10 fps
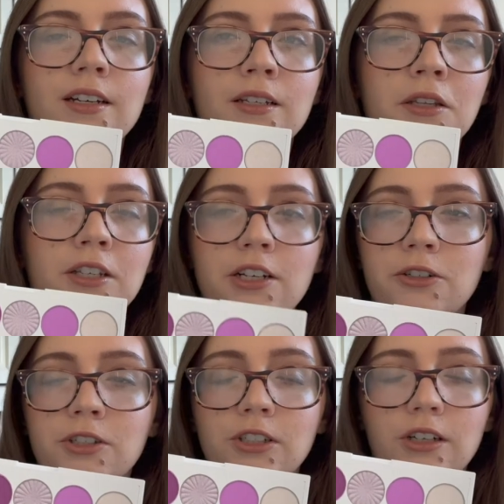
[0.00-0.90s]
These
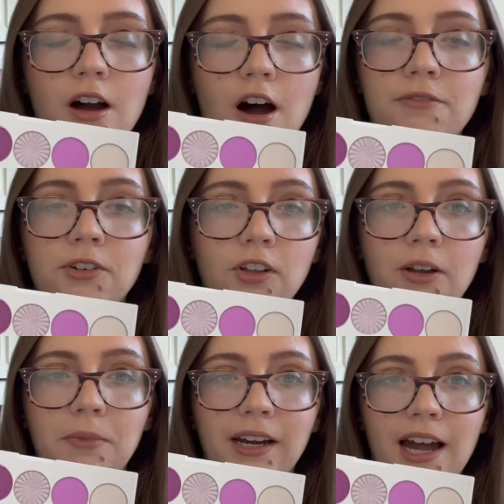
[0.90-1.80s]
colors look awful
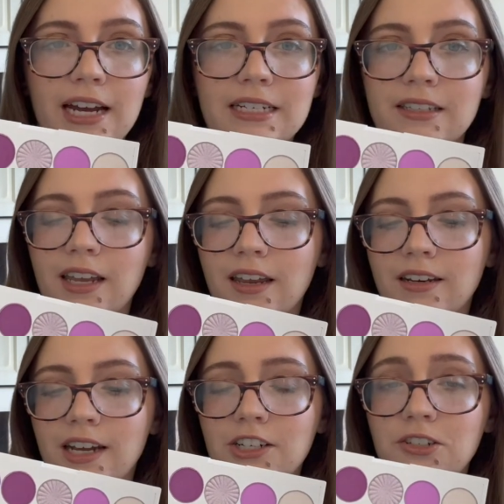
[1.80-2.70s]
on my eyes,
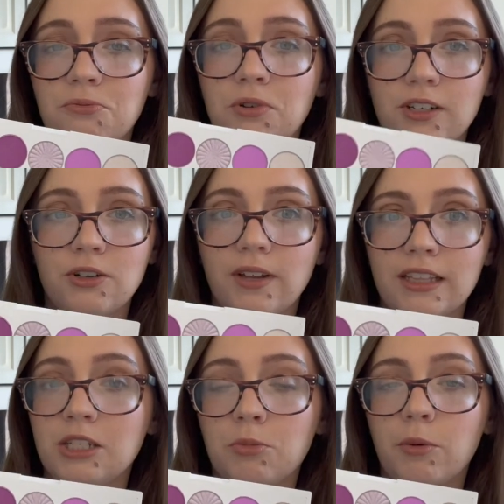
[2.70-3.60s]
and I just really don't
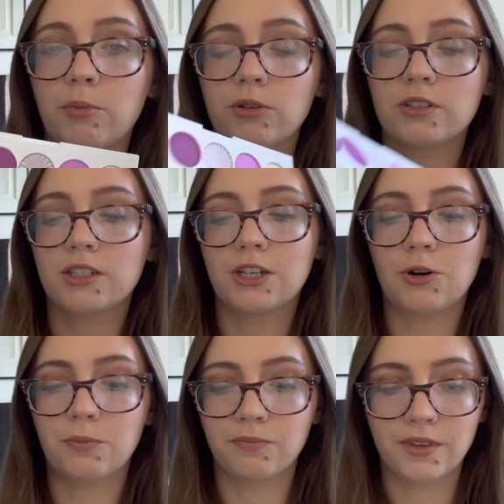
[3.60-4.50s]
like these purples,
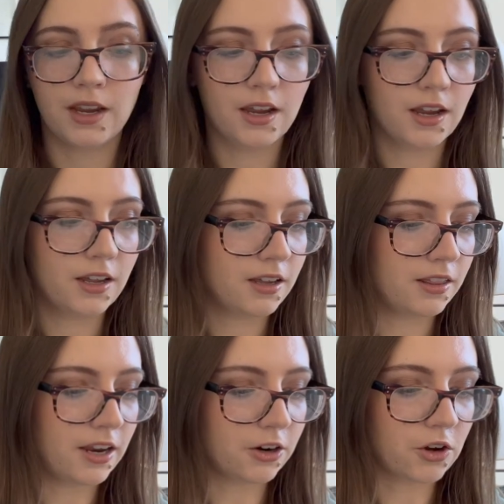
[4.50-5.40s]
so
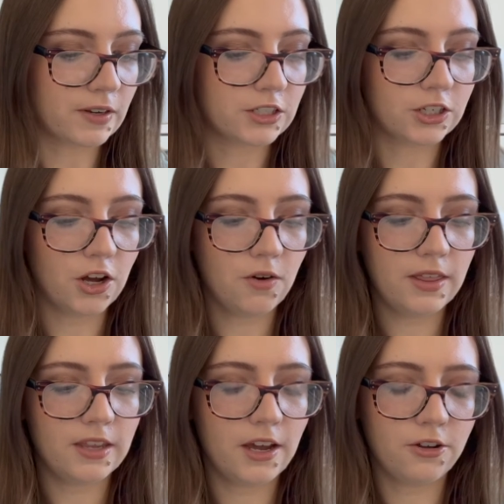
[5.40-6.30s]
they are going to go.
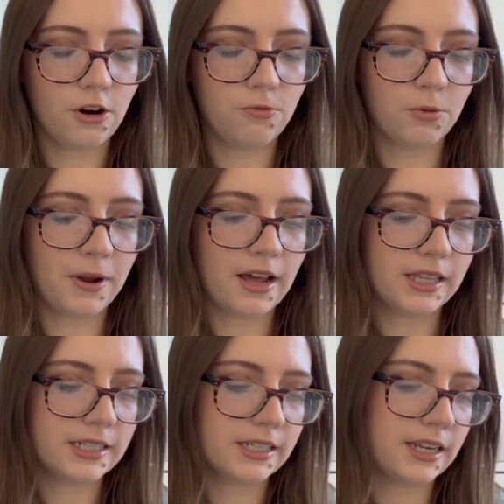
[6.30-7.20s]
And the other Ofra
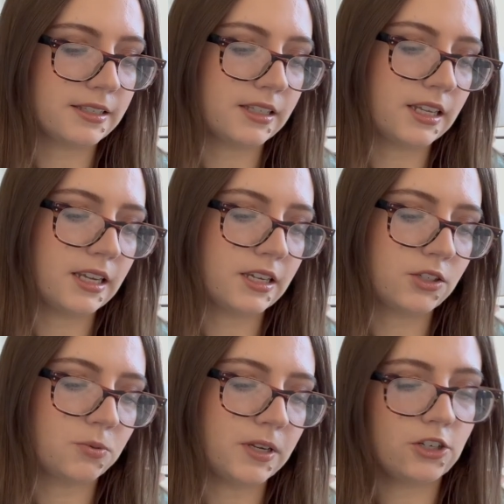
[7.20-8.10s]
palette is the
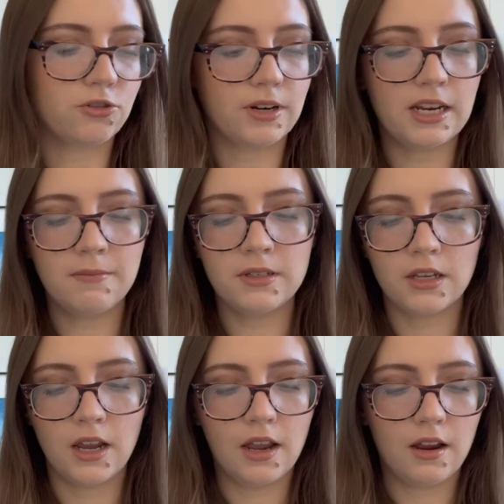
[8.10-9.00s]
Sweet Dreams,
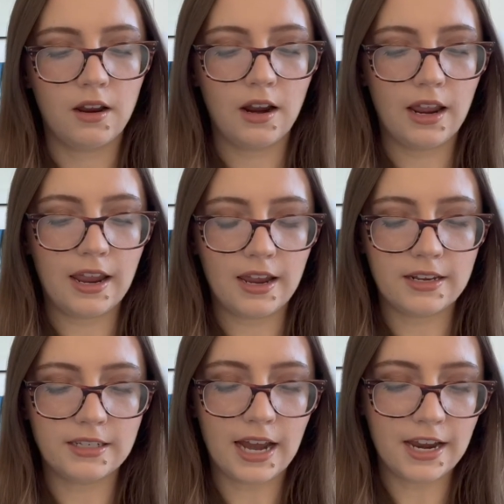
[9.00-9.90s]

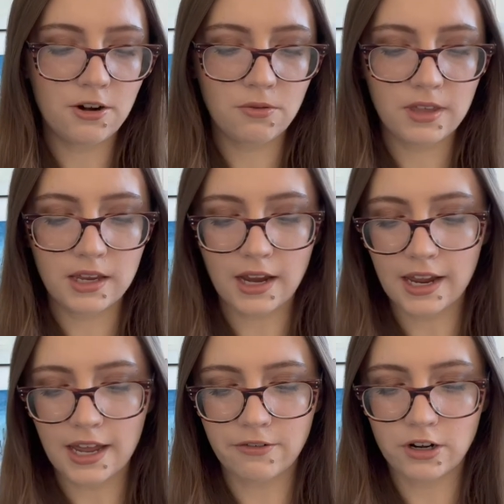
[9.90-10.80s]
and I don't think I
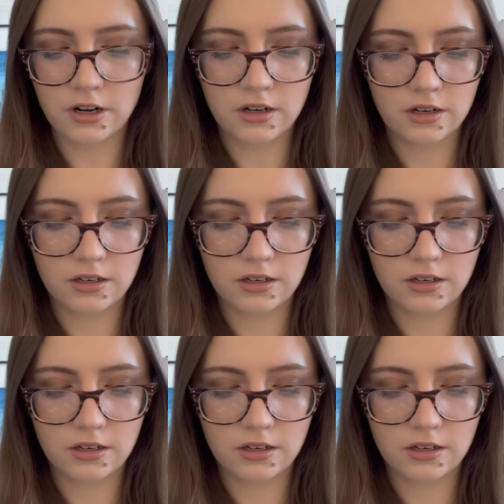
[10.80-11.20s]
ever